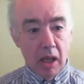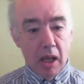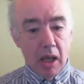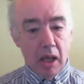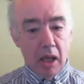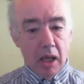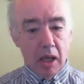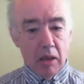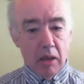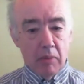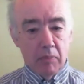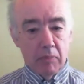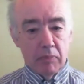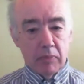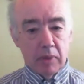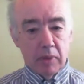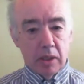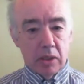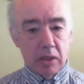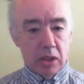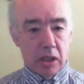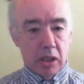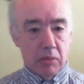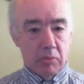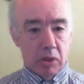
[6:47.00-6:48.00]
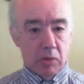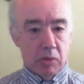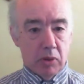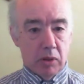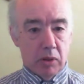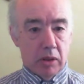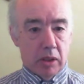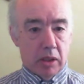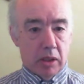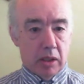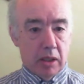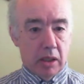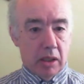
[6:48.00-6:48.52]
In terms of
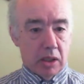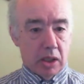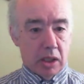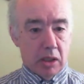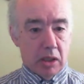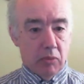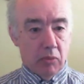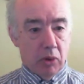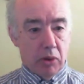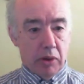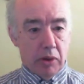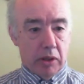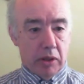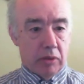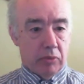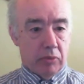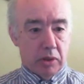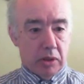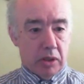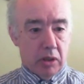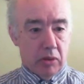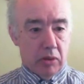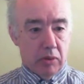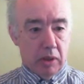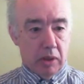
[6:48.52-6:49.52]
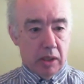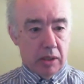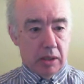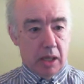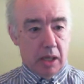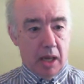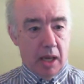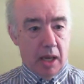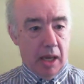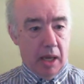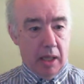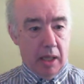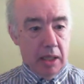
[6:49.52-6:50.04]
working it, so what I would do in a
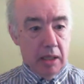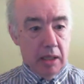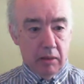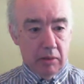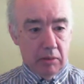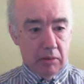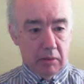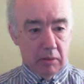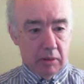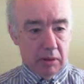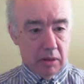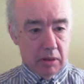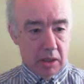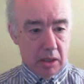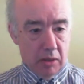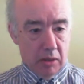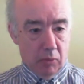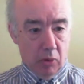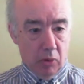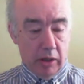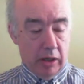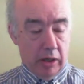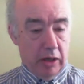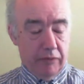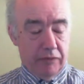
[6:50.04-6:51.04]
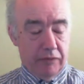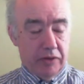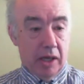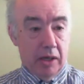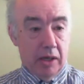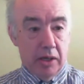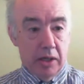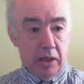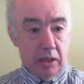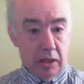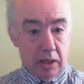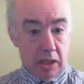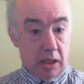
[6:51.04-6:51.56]
day, so what I have
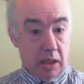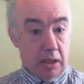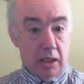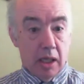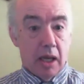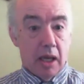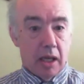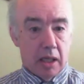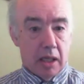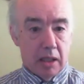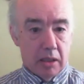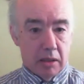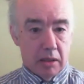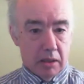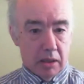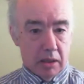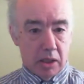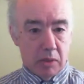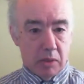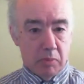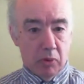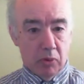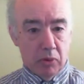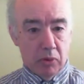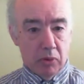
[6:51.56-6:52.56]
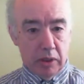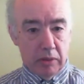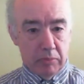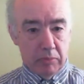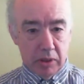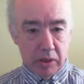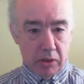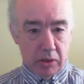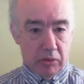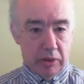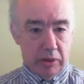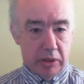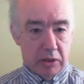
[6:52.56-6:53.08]
done today, this morning, because
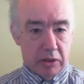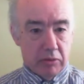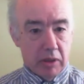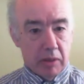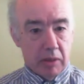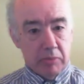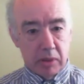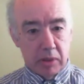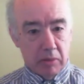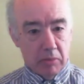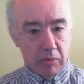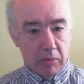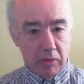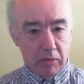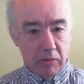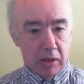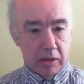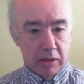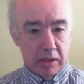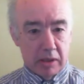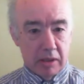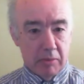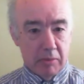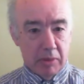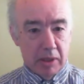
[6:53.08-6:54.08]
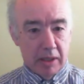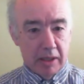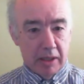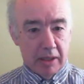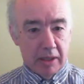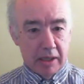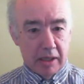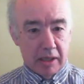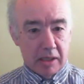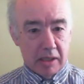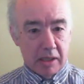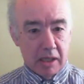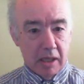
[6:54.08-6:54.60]
you're interrupting me right in the middle of
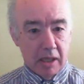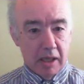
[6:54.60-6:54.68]
this.